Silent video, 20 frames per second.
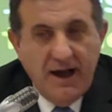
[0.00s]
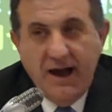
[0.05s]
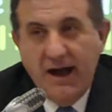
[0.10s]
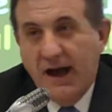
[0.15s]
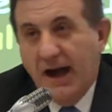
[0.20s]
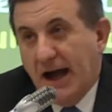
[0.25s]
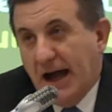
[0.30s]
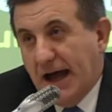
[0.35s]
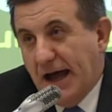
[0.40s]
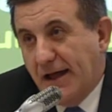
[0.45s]

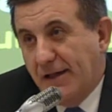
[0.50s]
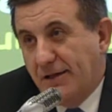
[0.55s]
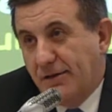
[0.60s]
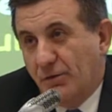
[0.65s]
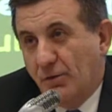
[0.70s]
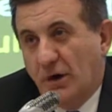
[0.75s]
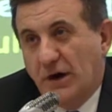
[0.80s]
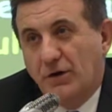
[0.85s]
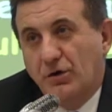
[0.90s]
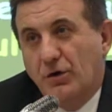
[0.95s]

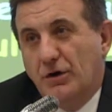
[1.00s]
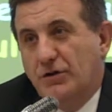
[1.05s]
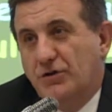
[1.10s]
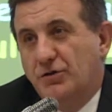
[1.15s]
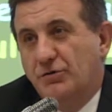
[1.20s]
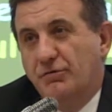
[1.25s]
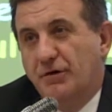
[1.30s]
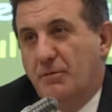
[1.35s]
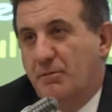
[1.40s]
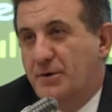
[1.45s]
And we're going
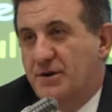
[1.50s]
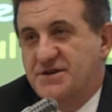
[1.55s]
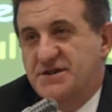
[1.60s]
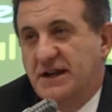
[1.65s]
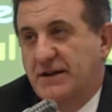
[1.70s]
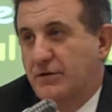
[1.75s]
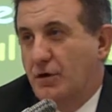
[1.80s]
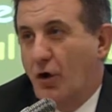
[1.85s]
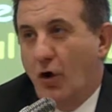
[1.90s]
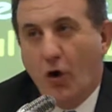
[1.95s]
to
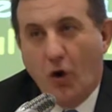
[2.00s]
represent